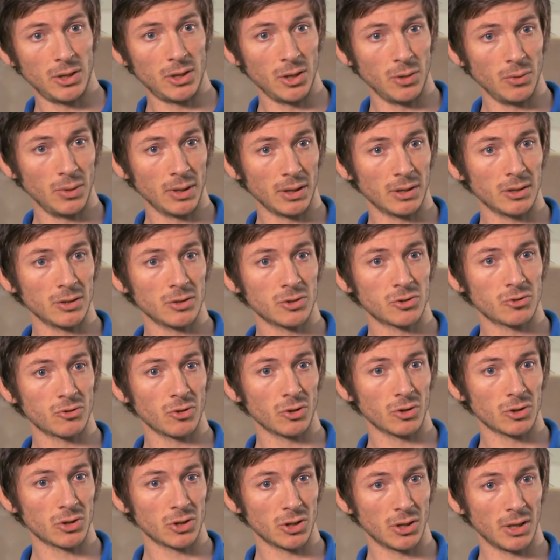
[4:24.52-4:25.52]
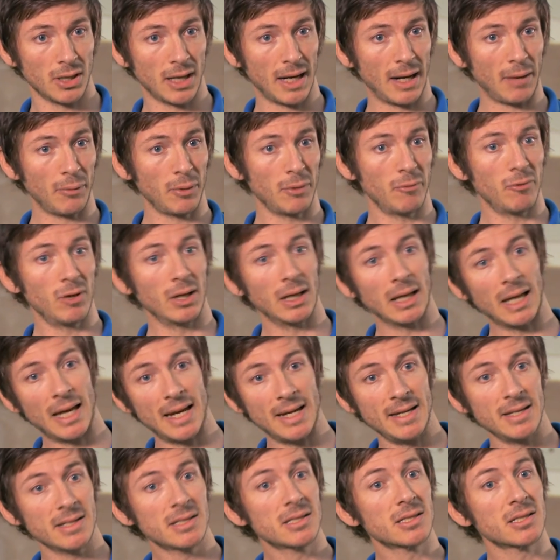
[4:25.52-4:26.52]
do in construction and how it
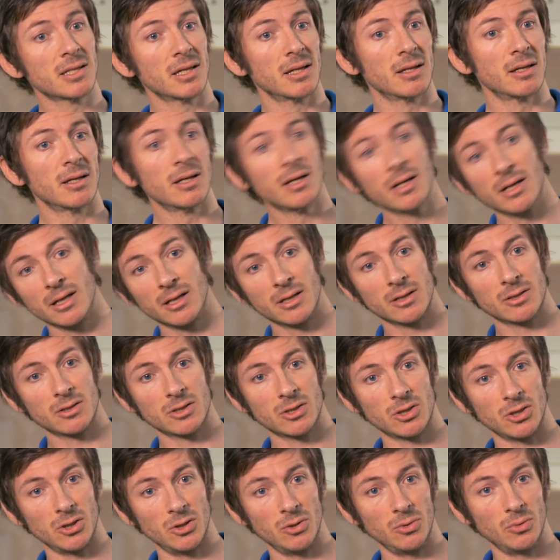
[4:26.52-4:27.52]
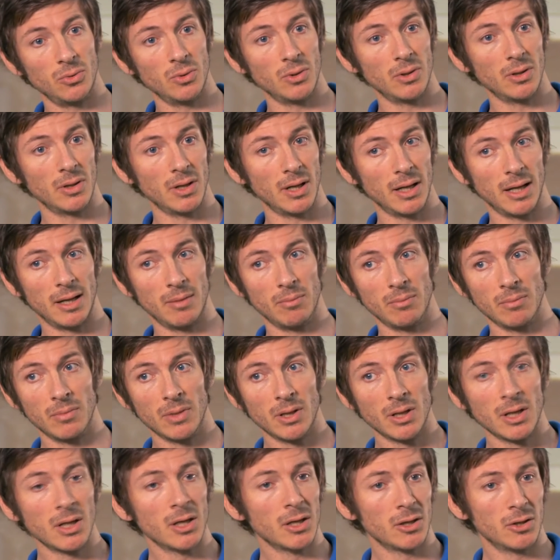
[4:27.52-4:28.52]
relates to um,
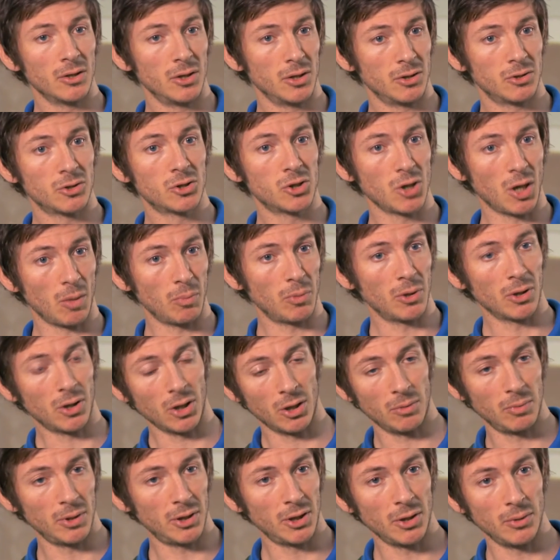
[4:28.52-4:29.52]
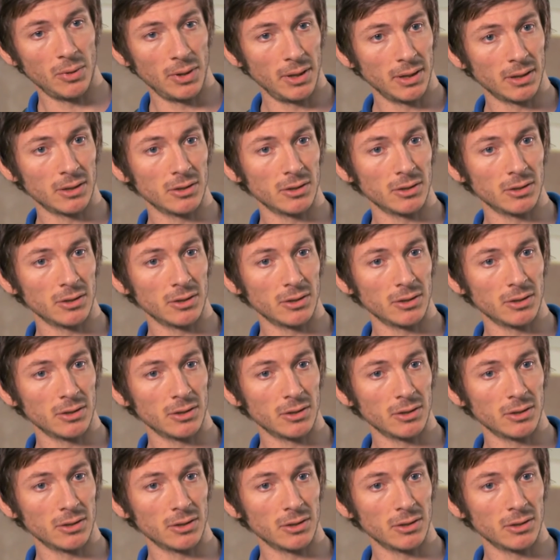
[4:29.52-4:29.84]
the job they're going to be doing in